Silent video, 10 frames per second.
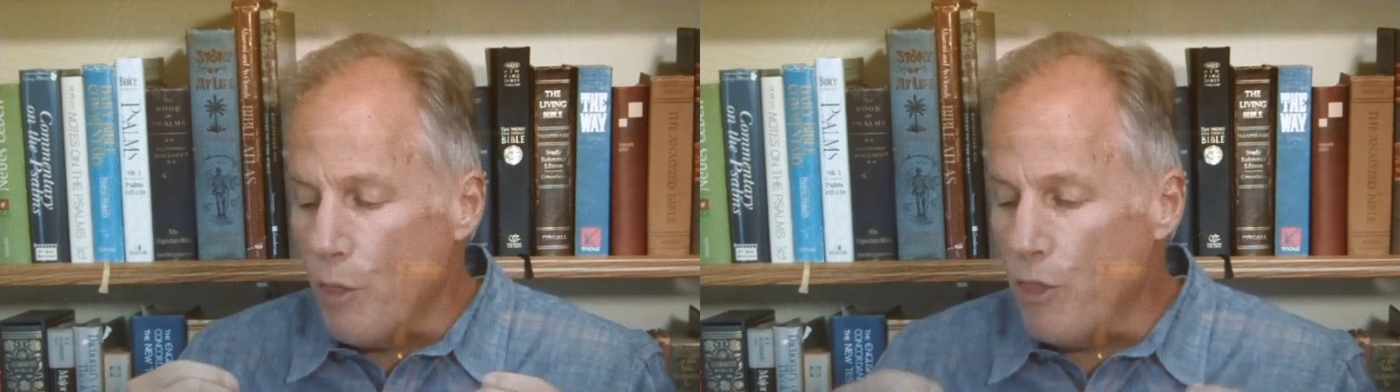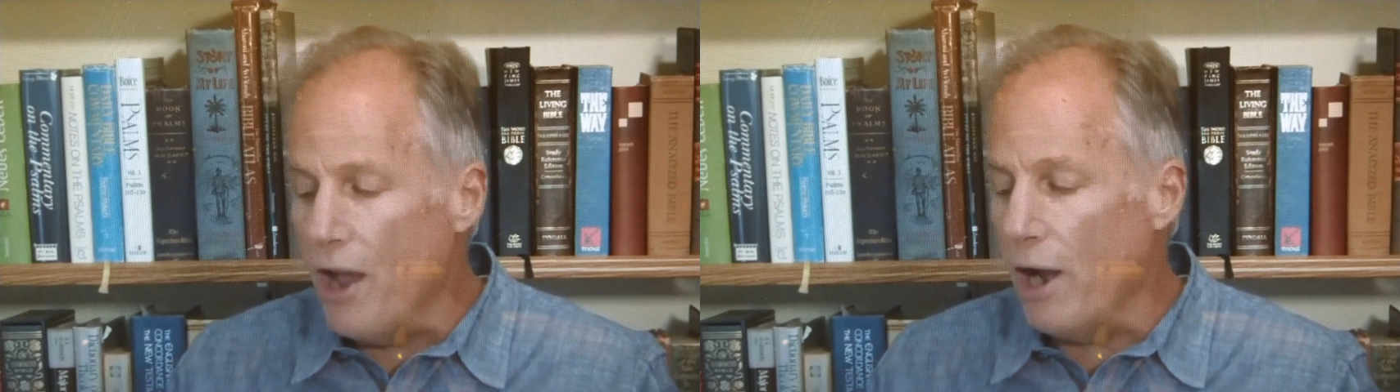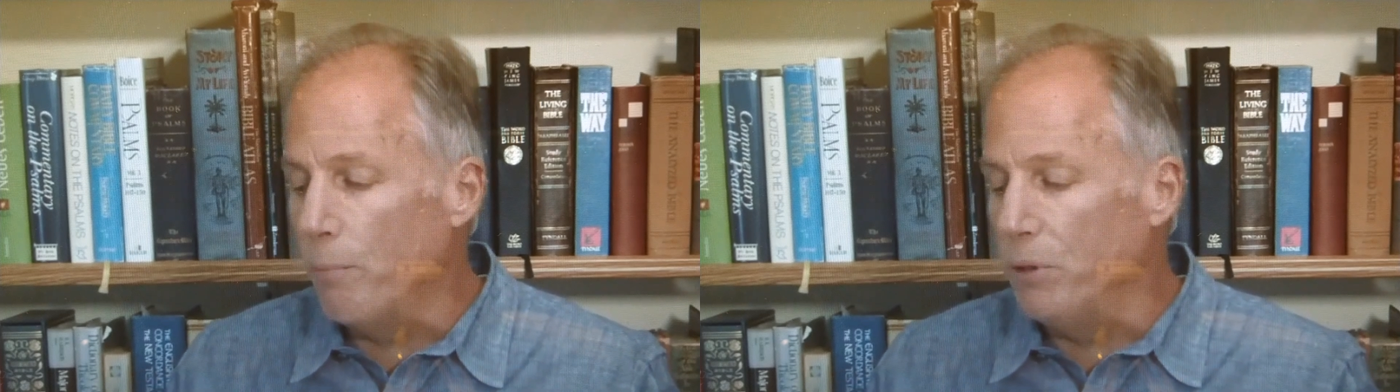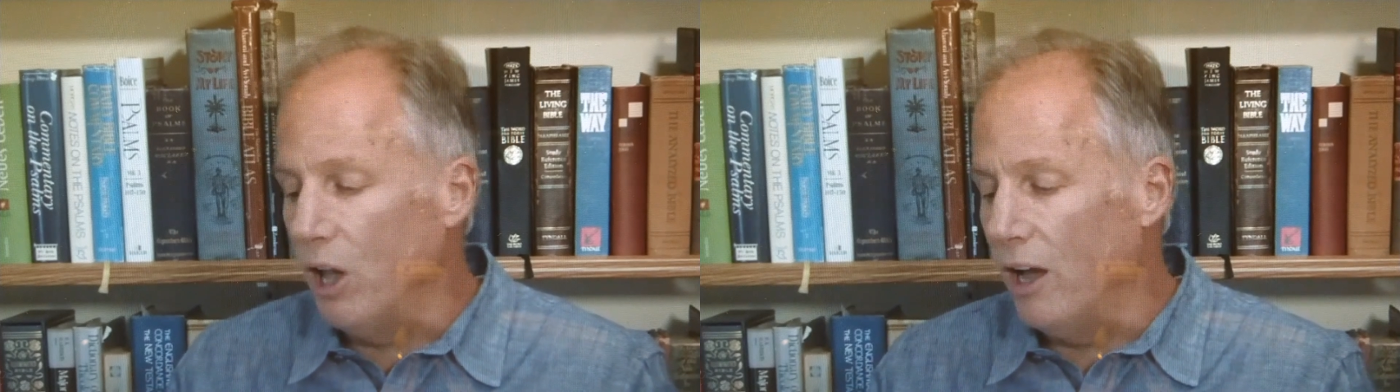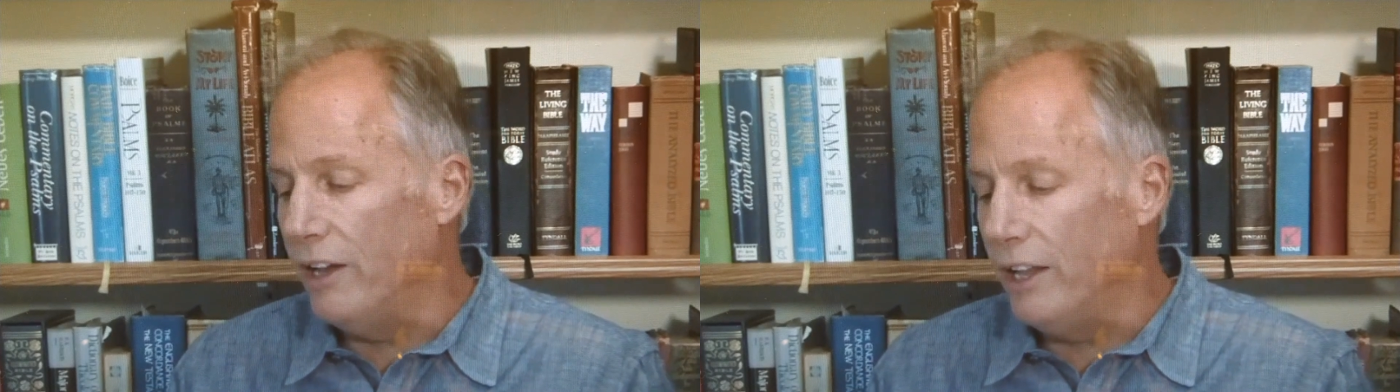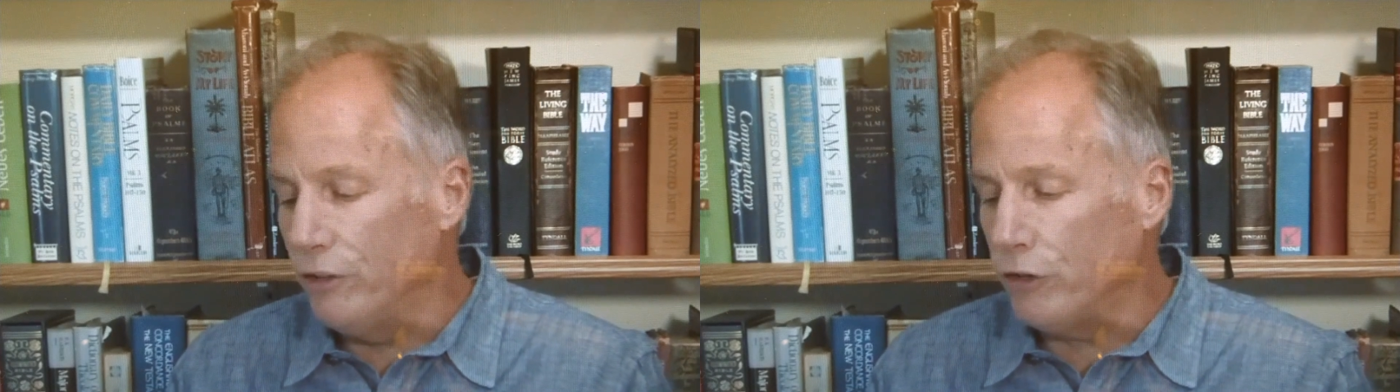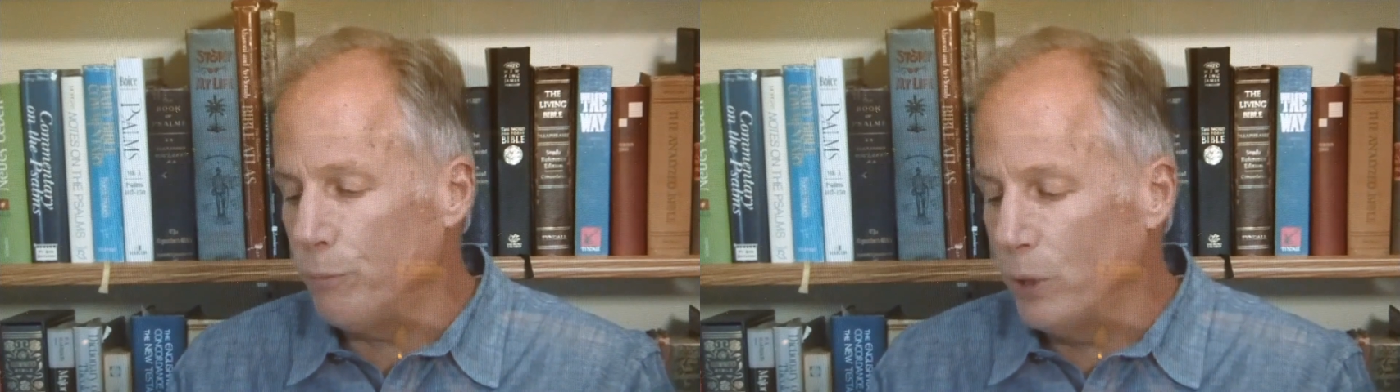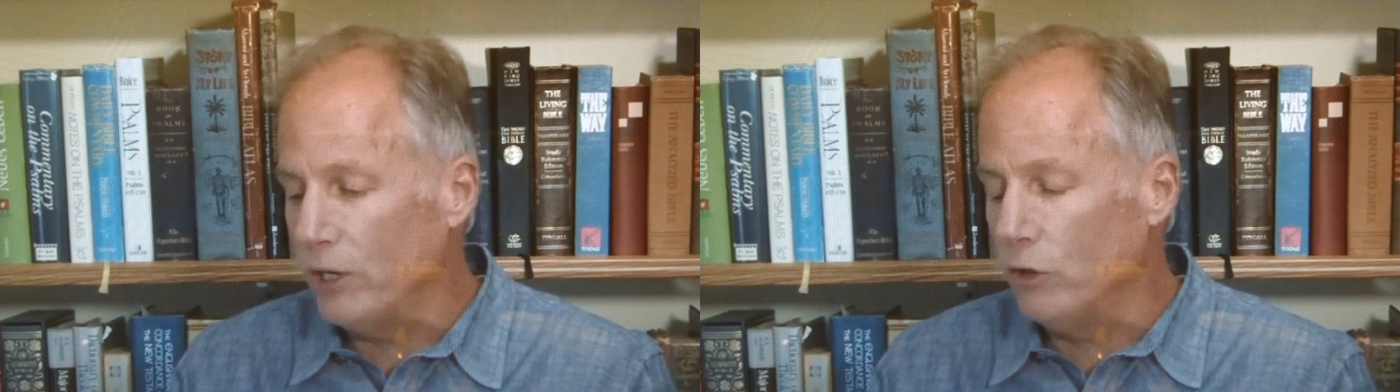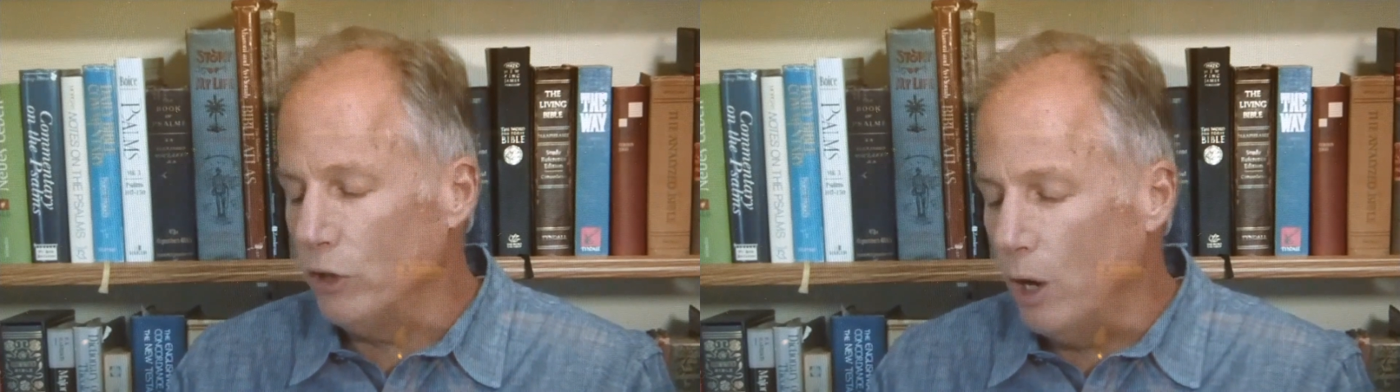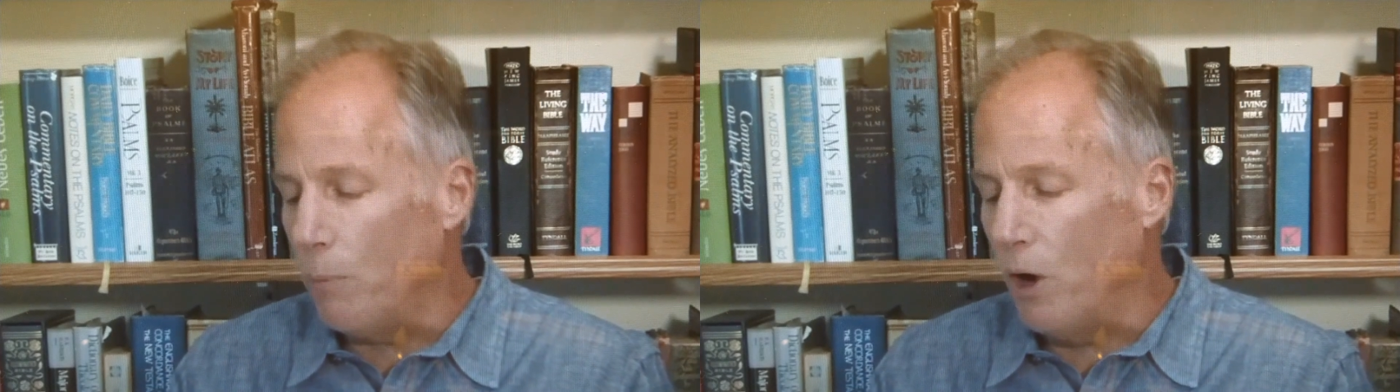Their blood is
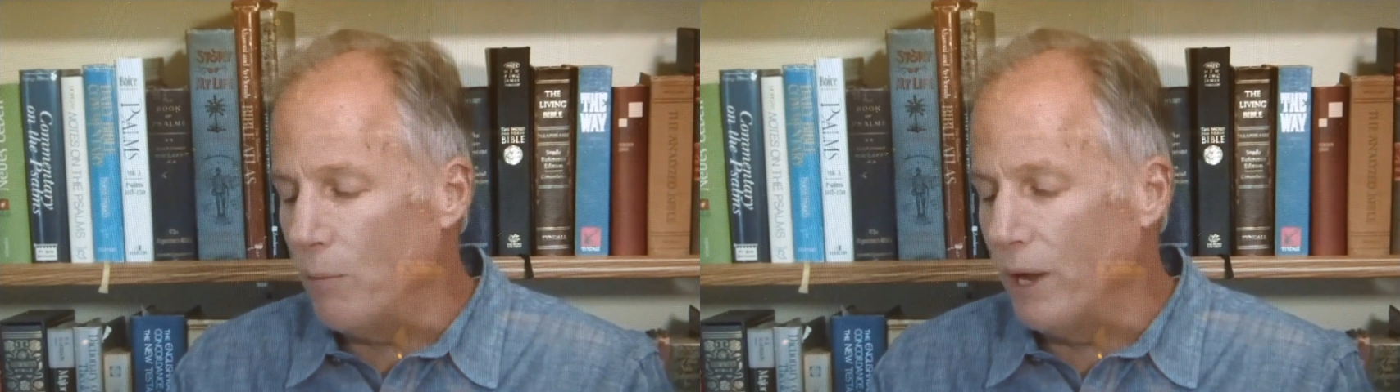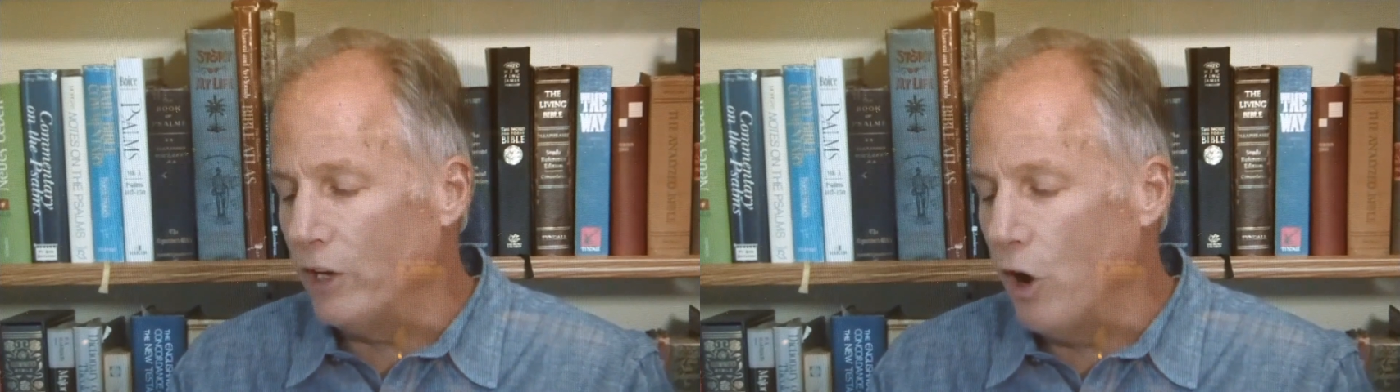sprinkled upon my